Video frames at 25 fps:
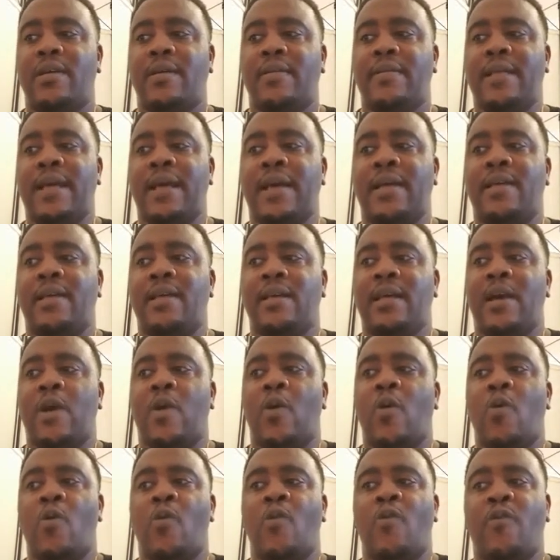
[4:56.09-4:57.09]
that
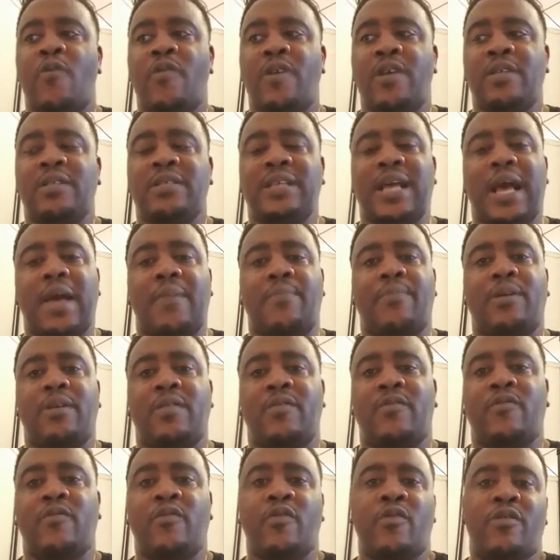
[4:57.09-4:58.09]
all things happen
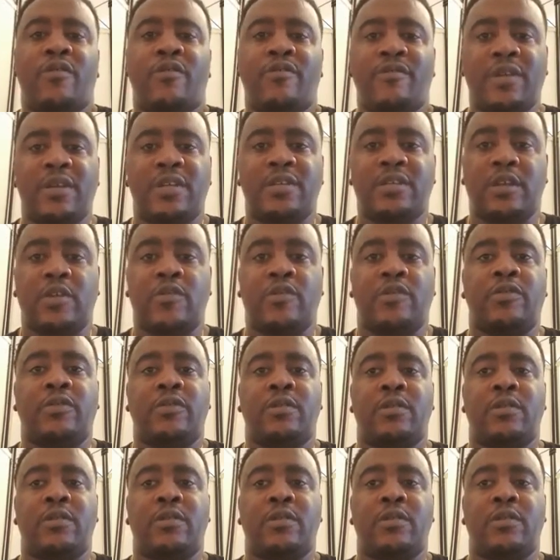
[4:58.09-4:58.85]
for a reason.